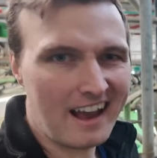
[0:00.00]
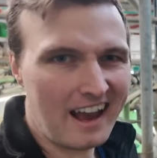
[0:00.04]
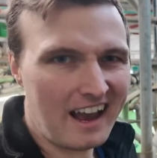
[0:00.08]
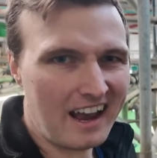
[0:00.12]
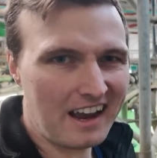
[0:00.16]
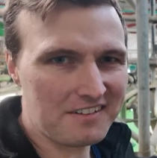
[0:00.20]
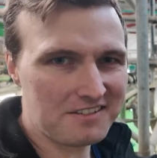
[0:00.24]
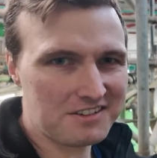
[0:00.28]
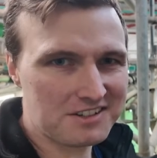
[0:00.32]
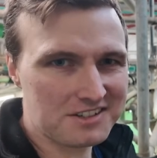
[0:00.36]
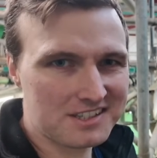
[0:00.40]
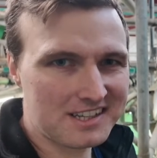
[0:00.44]

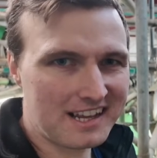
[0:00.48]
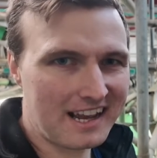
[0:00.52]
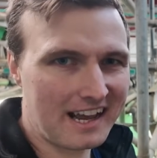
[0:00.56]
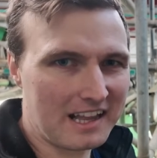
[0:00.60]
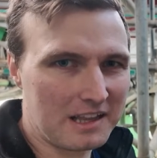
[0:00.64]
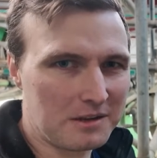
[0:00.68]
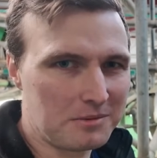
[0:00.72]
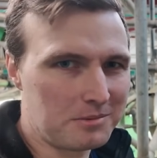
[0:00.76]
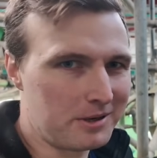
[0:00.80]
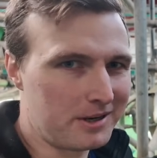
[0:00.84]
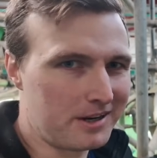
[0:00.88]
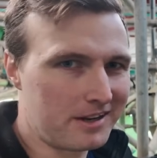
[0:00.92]
I've just
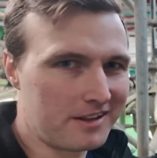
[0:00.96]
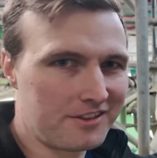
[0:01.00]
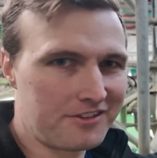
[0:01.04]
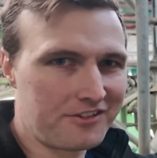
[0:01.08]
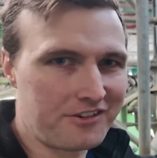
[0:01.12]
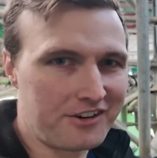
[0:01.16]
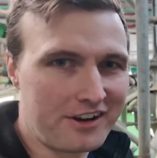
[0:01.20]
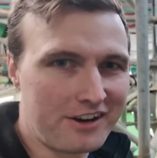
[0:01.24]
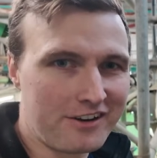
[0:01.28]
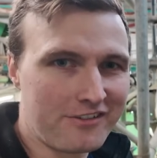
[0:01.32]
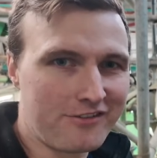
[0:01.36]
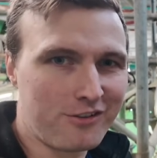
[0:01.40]
calibrated
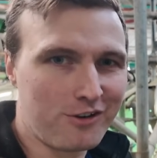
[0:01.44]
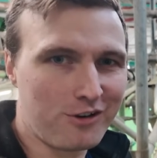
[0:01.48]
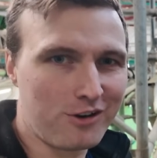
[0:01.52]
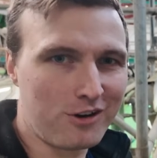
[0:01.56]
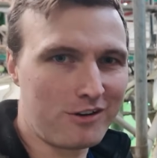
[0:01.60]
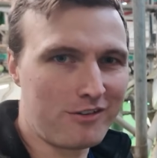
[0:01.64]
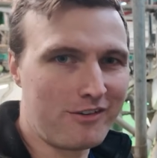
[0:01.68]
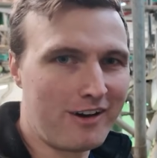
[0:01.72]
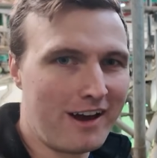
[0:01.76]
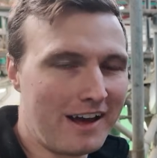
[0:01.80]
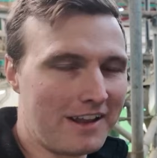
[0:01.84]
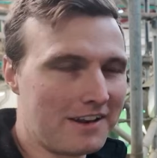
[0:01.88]
3 or 4
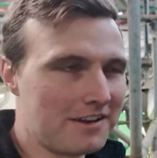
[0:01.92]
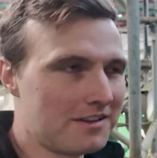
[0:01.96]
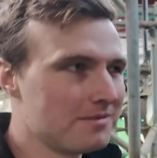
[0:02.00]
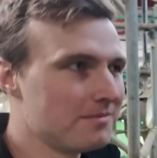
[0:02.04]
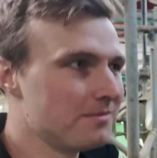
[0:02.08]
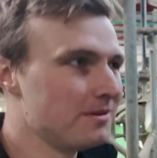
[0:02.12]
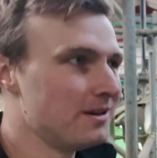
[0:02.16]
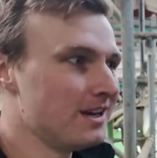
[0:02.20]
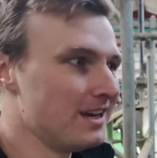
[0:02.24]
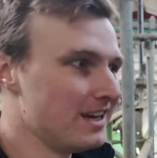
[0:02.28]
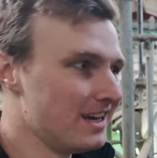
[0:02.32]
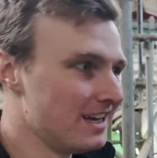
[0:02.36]
at
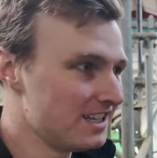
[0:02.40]
random,